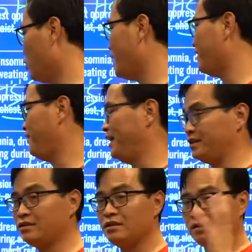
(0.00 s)
red face,
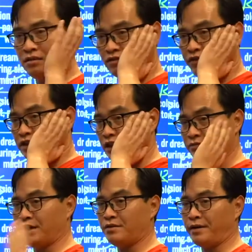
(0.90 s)
the face is
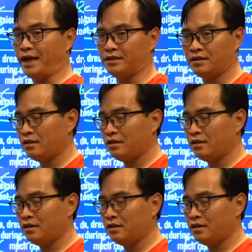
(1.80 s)
very red,